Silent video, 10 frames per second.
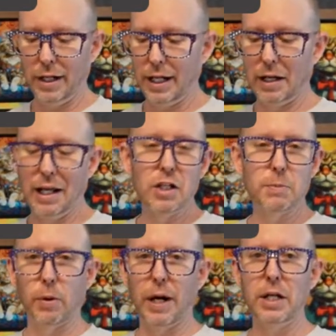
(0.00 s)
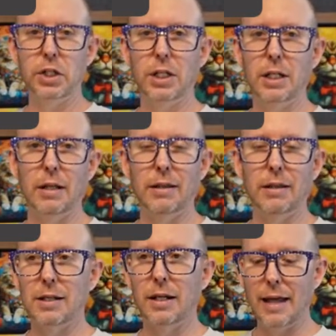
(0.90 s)
again, inspiration and
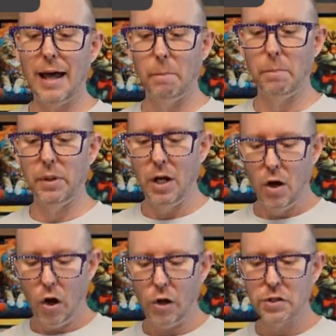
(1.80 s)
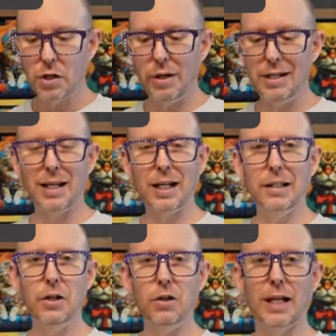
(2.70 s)
things like that. But also, it's like
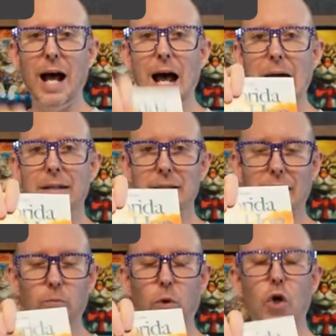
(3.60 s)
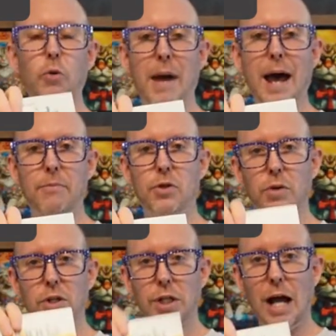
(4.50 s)
a little guide. It's like a roadmap
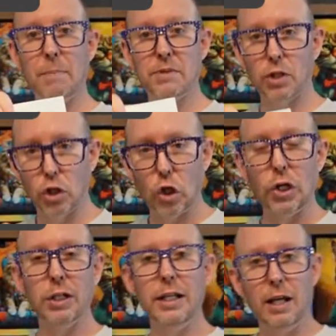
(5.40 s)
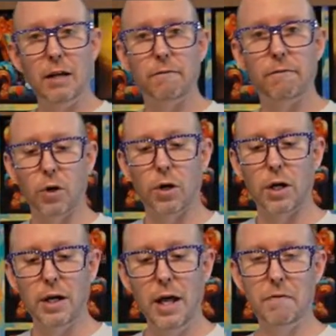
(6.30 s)
to the shops currently in
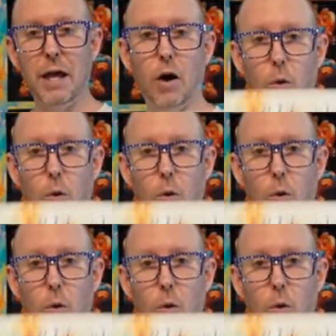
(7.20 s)
Florida that